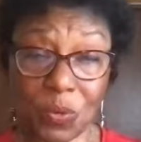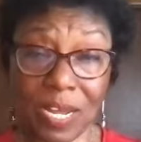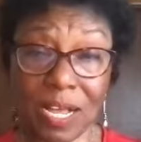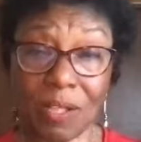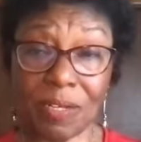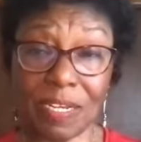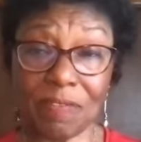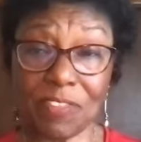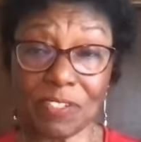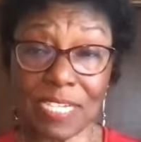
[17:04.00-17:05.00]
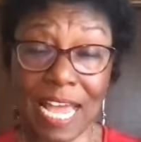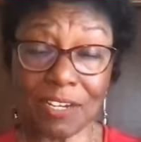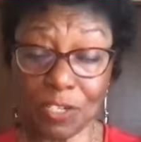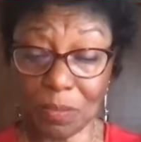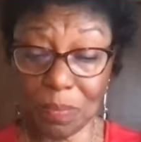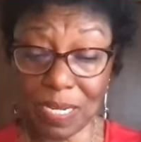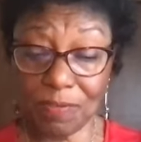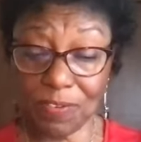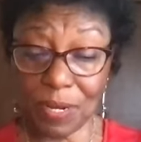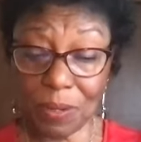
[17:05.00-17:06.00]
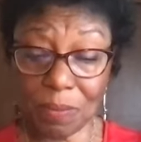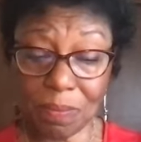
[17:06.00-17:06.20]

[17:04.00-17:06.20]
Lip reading: well if there's not good blood flow.